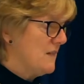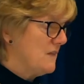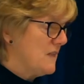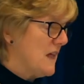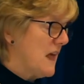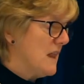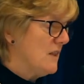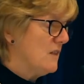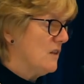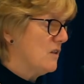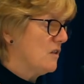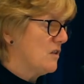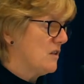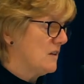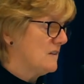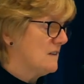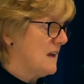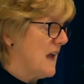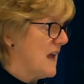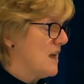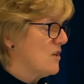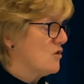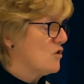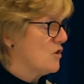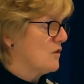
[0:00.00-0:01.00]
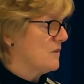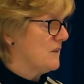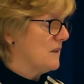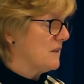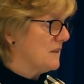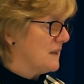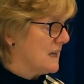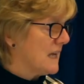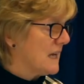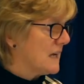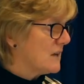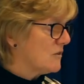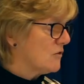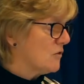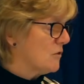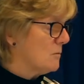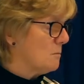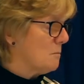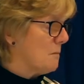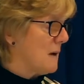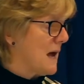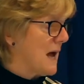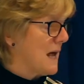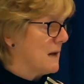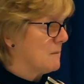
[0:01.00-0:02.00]
Then there's a danger that the
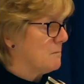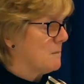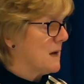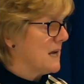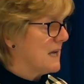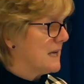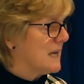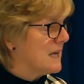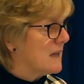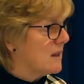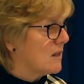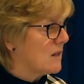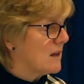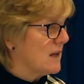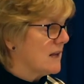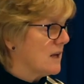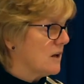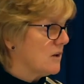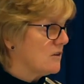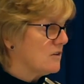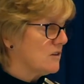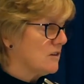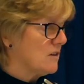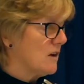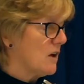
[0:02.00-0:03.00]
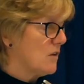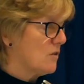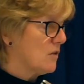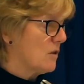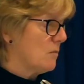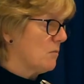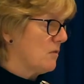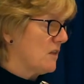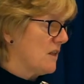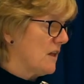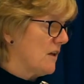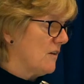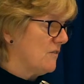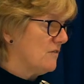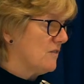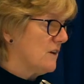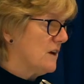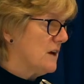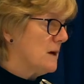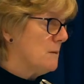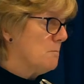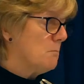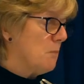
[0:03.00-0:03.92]
ignorant man may easily underdose himself